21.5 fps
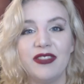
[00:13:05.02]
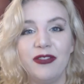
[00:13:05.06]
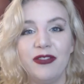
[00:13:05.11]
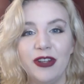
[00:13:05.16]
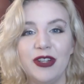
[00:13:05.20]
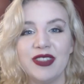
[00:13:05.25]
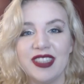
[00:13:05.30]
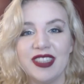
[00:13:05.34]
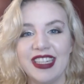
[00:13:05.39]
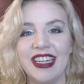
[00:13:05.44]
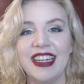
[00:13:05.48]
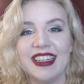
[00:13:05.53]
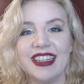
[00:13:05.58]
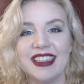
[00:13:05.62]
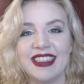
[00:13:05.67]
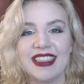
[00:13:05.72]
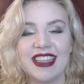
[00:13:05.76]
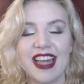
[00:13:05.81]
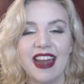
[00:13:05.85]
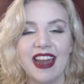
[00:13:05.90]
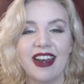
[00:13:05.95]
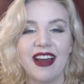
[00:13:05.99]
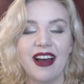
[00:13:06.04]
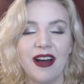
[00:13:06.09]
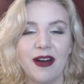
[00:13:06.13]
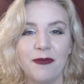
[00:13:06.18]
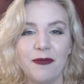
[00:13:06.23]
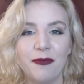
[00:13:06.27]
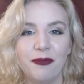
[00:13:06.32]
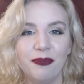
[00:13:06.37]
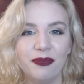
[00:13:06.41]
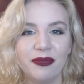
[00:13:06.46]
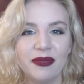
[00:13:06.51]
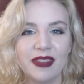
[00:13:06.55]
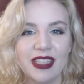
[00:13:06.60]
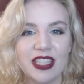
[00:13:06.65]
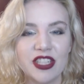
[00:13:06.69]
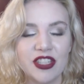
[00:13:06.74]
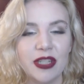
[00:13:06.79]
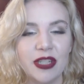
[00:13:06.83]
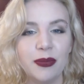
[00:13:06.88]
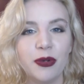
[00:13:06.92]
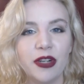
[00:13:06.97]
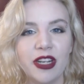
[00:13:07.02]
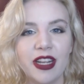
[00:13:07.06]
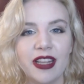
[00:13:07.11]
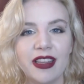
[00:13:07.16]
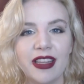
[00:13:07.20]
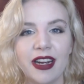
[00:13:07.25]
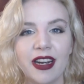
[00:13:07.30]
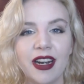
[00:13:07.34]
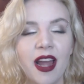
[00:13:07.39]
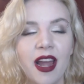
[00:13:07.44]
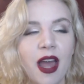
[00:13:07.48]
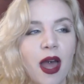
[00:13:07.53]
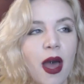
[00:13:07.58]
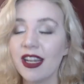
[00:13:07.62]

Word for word: few scenes that um, she put in there.